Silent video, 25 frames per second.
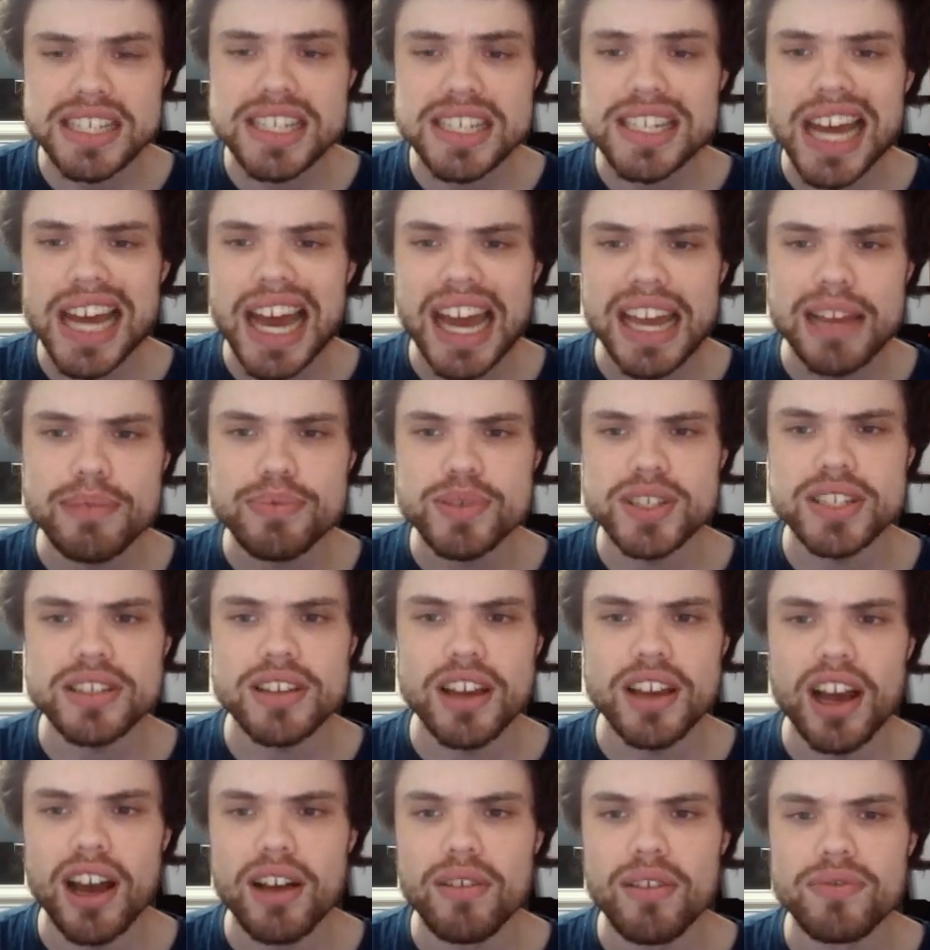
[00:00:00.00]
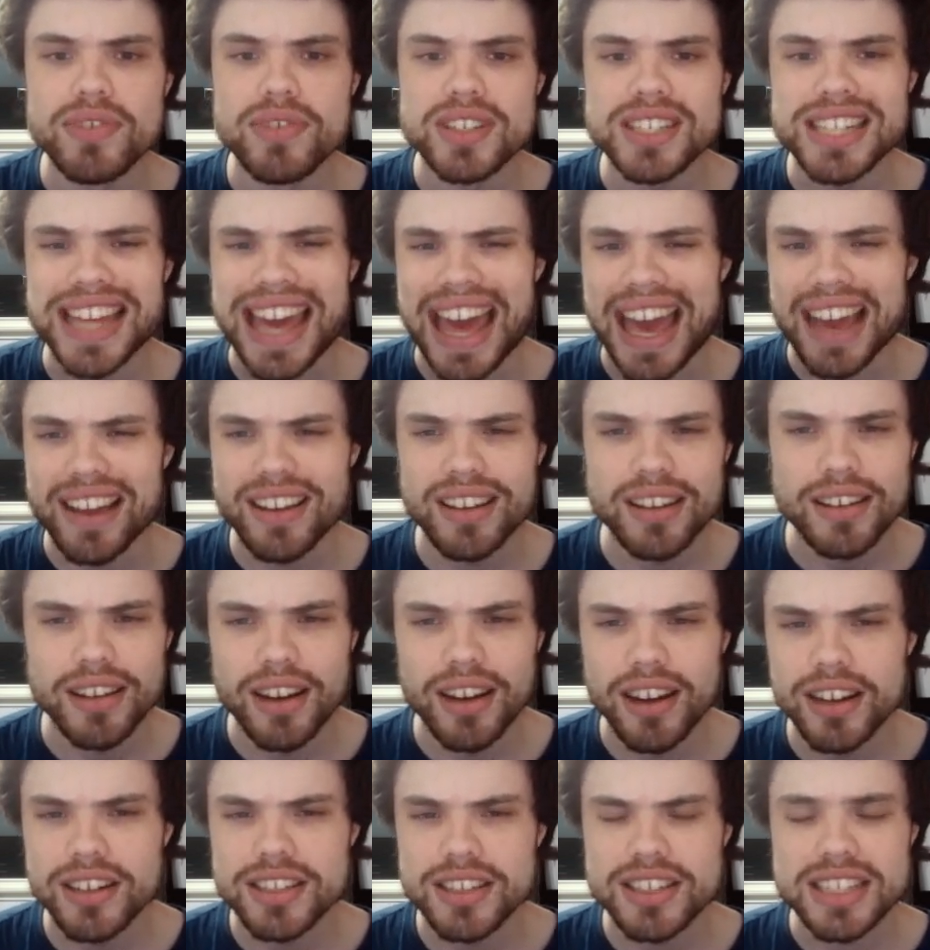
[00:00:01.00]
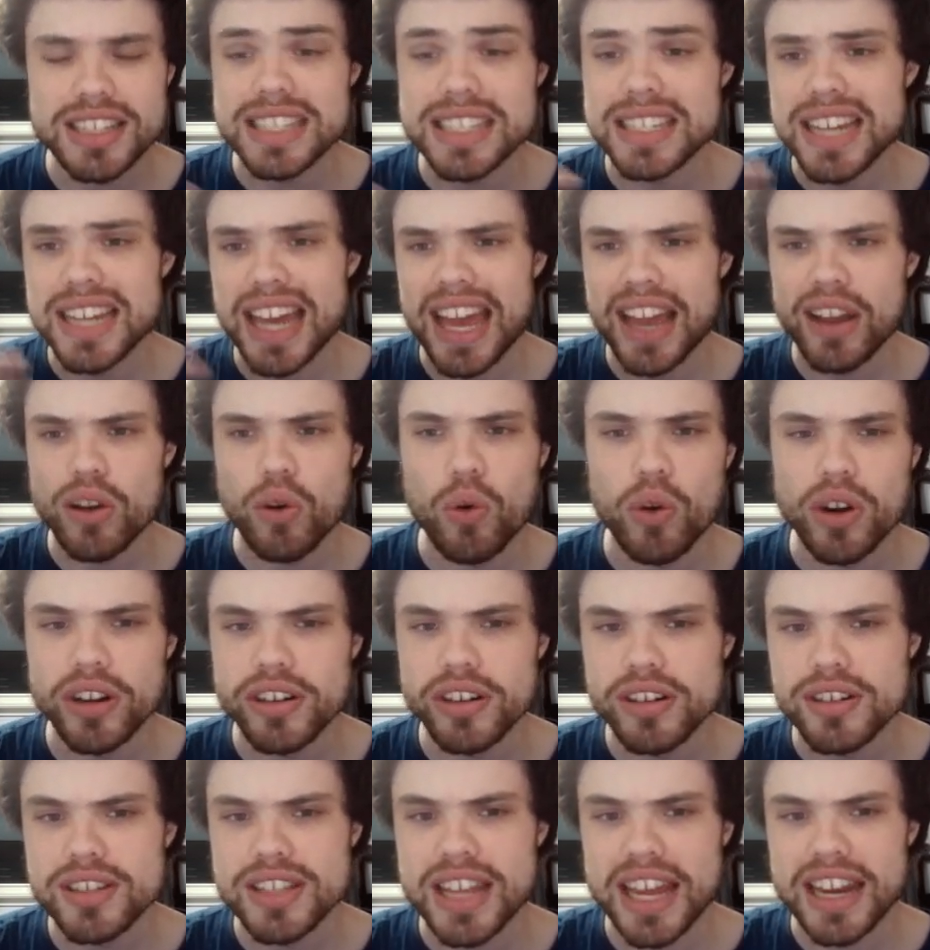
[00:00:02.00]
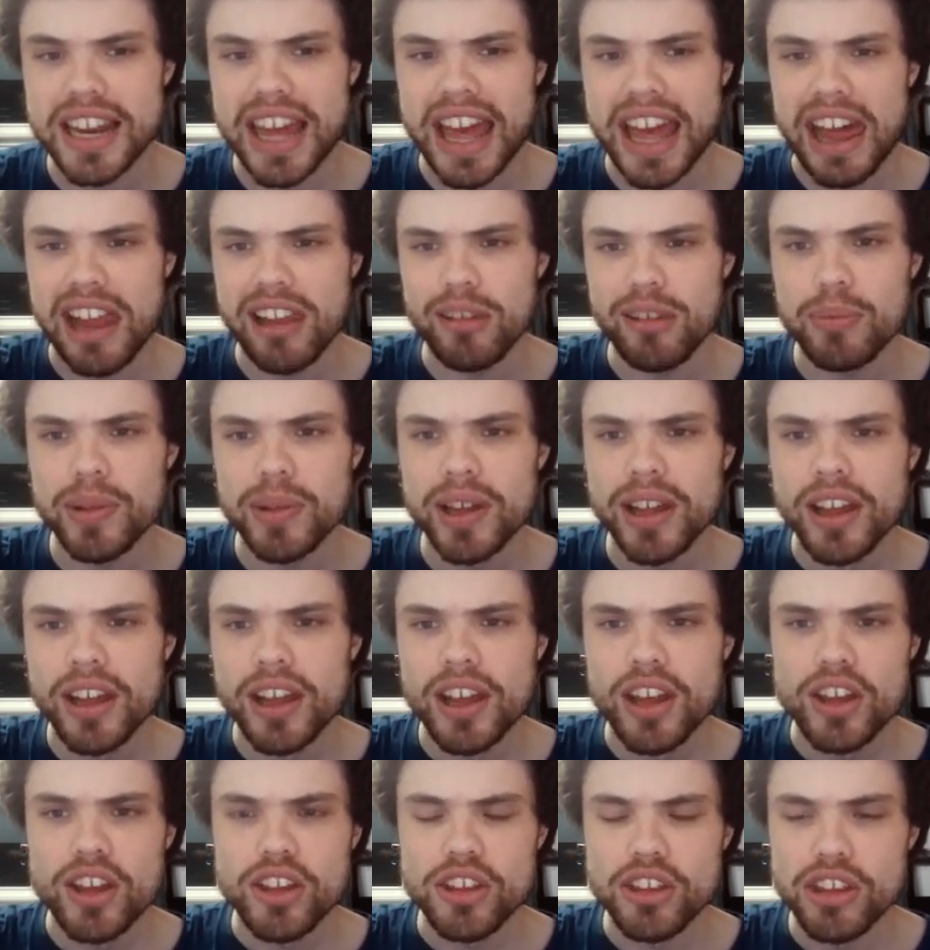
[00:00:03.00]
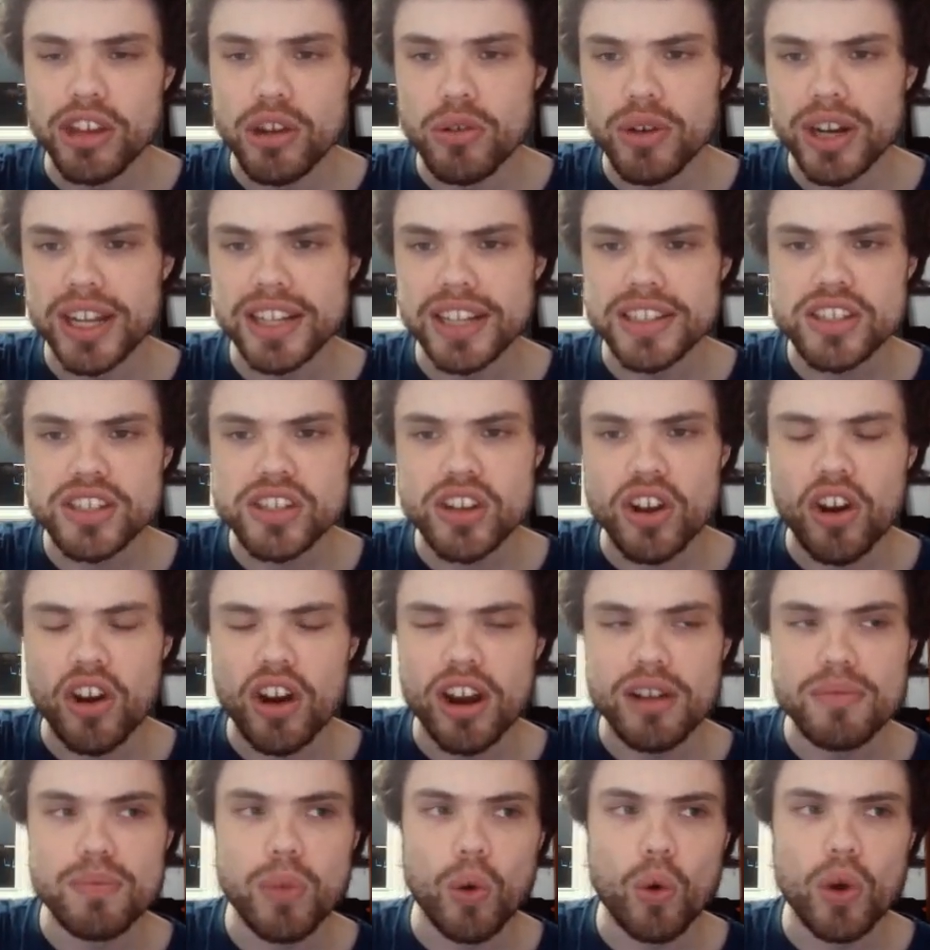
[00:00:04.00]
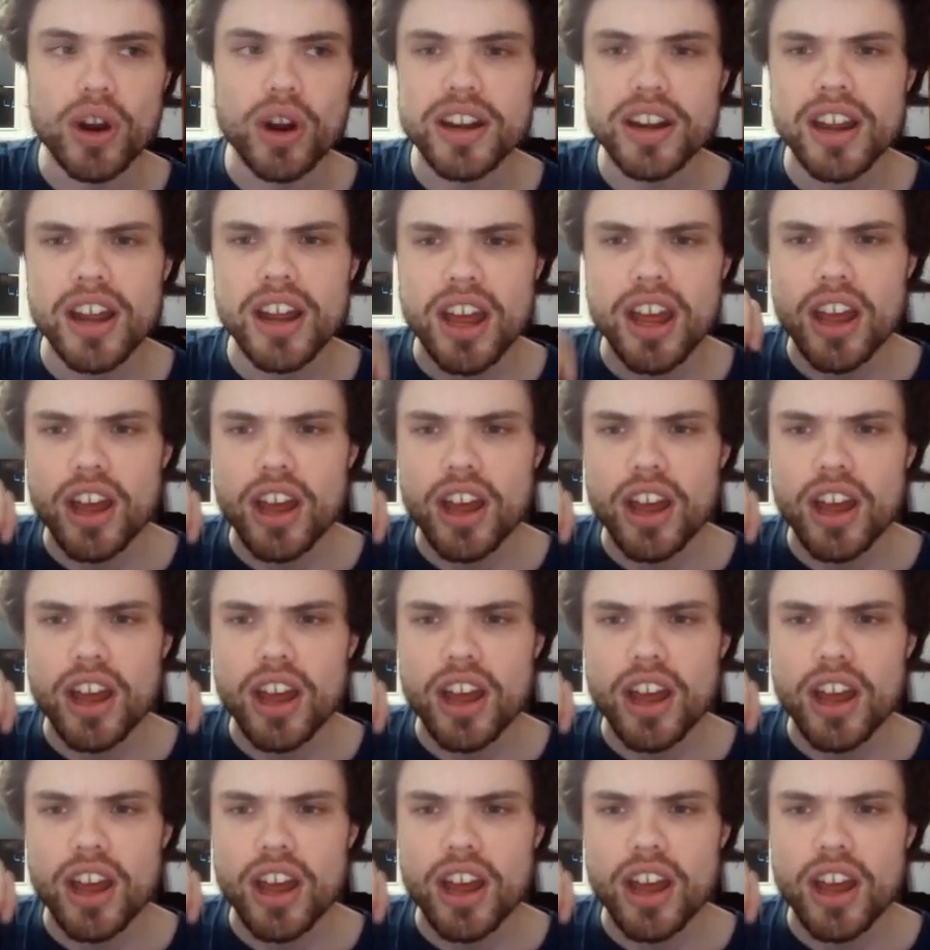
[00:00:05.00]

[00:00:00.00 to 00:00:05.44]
types of tech cards, these tech orders that help units on board,